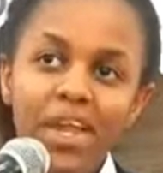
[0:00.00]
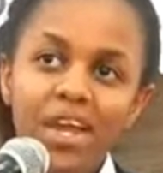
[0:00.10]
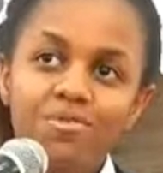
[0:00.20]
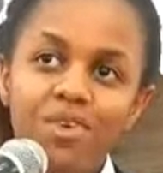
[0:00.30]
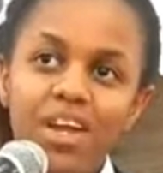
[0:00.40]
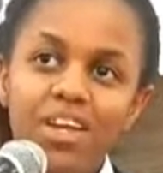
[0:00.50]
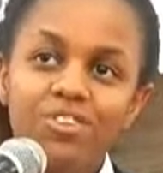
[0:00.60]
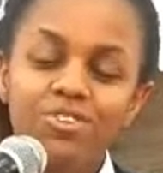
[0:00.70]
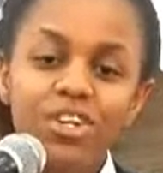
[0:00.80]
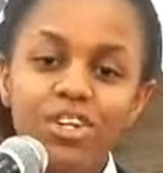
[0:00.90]

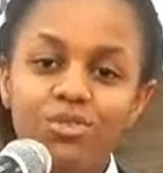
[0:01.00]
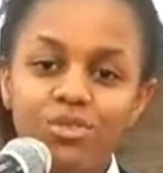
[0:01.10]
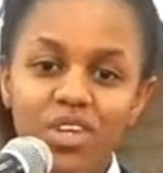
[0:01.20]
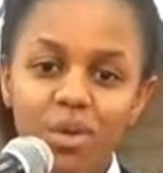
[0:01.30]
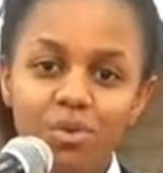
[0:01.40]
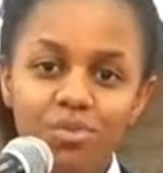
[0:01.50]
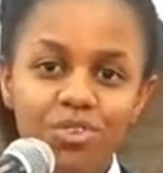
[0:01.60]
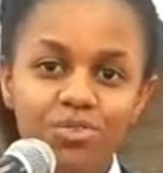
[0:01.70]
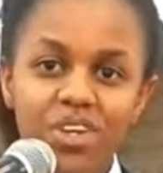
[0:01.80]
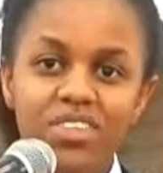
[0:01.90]
He showed it to some of
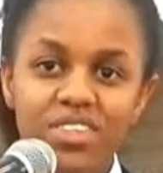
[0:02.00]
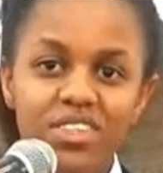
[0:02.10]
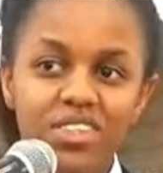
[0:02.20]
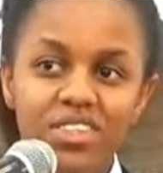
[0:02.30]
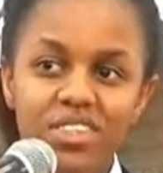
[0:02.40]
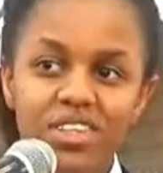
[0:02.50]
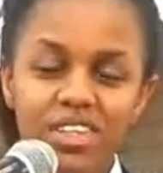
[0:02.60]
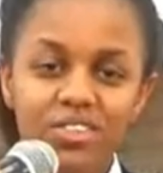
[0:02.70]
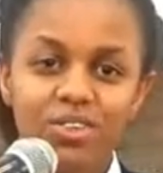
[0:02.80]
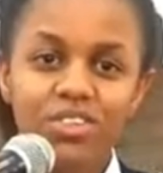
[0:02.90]
his friends, and
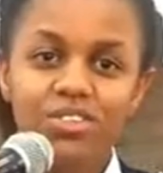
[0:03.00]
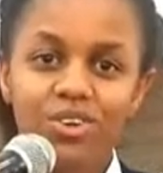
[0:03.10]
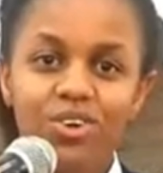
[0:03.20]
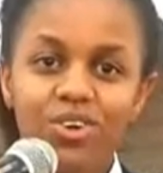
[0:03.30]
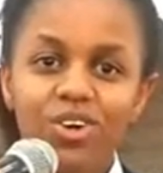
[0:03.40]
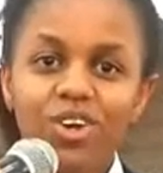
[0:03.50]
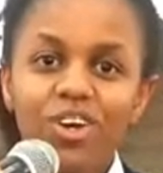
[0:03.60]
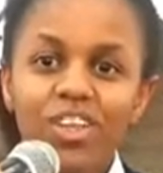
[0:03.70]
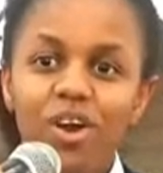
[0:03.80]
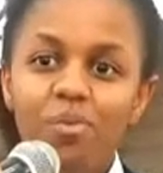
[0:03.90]
they thought so.
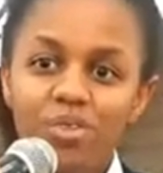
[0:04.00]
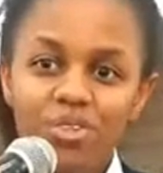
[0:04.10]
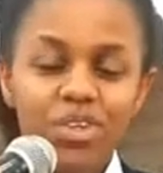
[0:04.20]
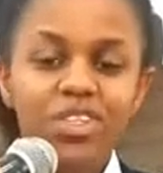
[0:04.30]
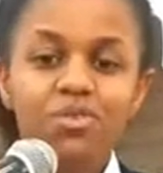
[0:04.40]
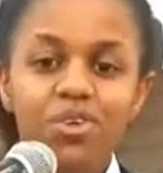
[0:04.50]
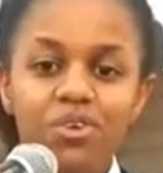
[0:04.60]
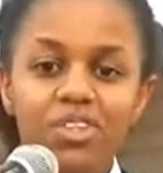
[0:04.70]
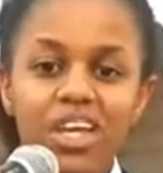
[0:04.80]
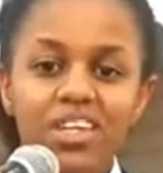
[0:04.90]
They were motivated
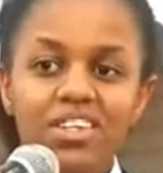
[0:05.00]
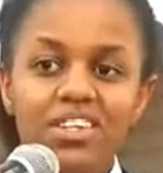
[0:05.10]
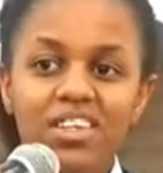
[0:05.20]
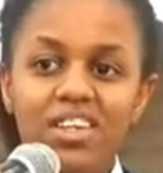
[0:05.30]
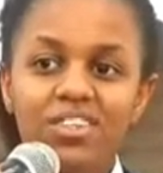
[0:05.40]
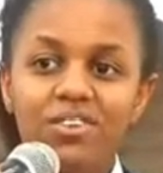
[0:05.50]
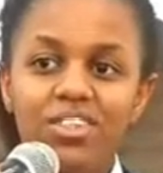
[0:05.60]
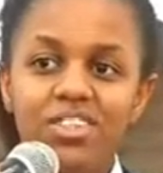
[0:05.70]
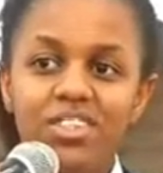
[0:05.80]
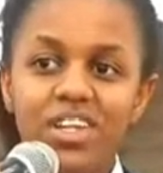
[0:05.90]
with what I did, and they
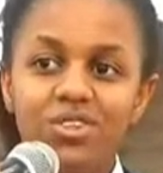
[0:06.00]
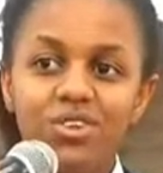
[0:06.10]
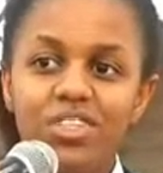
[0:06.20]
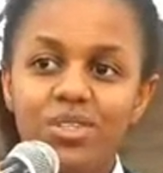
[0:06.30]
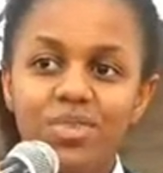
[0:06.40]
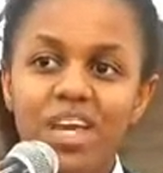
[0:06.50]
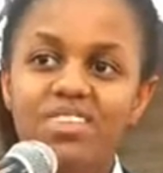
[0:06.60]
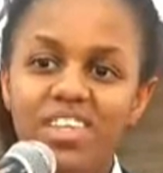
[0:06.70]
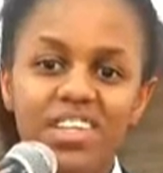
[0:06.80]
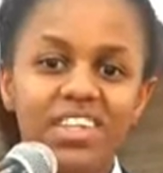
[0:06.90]
told me,
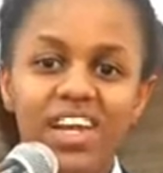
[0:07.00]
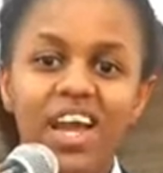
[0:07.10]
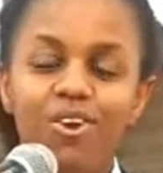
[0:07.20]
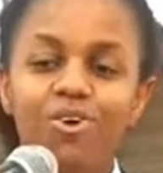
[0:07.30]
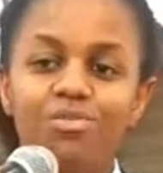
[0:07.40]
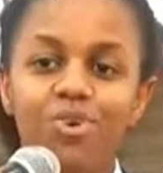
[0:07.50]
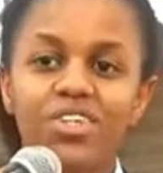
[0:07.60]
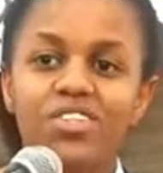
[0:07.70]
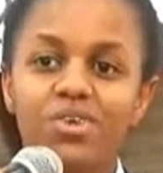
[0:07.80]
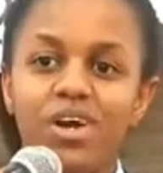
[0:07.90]
just let the girl go
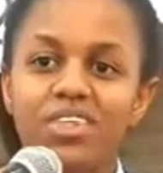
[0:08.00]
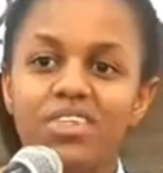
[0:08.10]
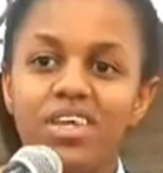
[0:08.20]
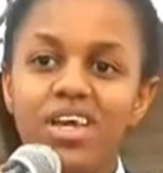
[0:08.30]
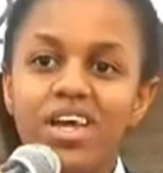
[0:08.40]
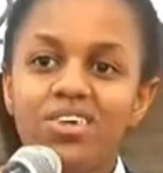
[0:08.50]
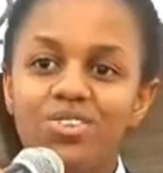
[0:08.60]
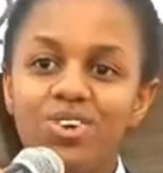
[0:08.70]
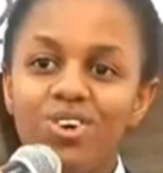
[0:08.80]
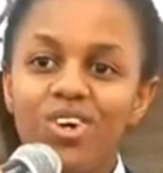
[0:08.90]
for what she wants.
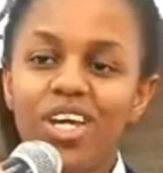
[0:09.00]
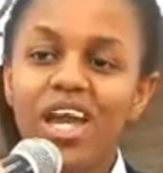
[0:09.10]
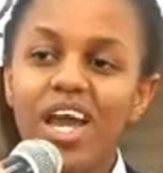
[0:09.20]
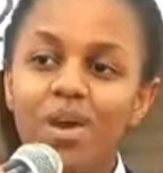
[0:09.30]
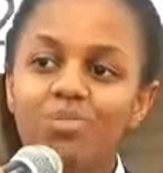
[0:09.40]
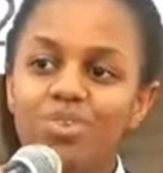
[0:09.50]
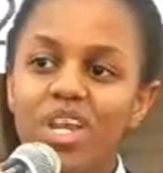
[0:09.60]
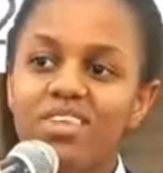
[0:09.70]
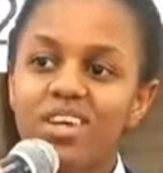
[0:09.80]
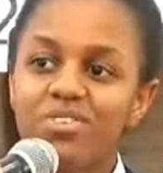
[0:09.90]
So here I am
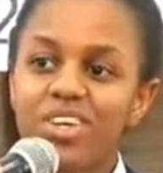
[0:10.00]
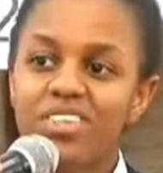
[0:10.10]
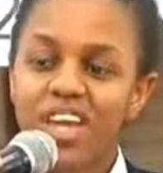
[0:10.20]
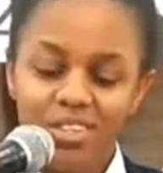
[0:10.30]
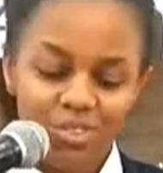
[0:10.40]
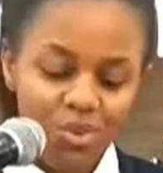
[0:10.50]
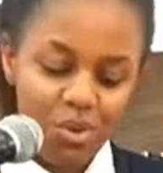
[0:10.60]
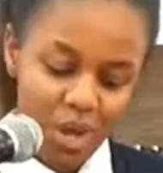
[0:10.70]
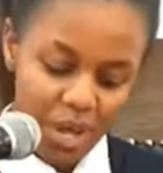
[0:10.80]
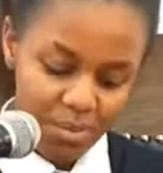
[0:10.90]
today at Arusha Science,
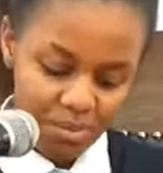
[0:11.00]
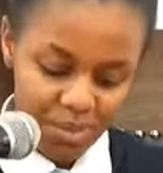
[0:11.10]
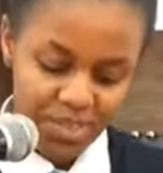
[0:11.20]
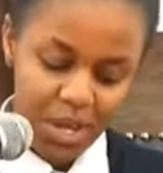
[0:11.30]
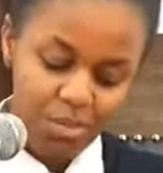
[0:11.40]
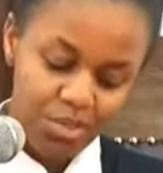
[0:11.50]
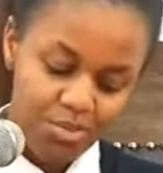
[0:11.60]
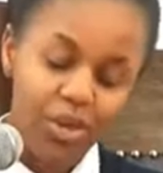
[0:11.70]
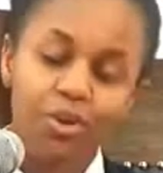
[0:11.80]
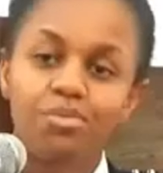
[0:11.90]
doing my BCM
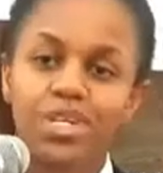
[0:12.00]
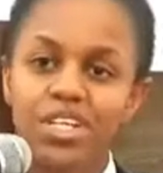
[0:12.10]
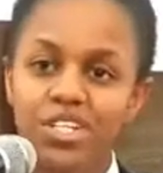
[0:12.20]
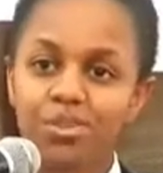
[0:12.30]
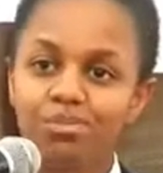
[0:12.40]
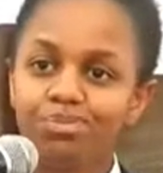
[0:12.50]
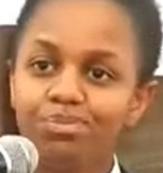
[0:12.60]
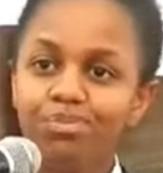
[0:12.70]
as my combination.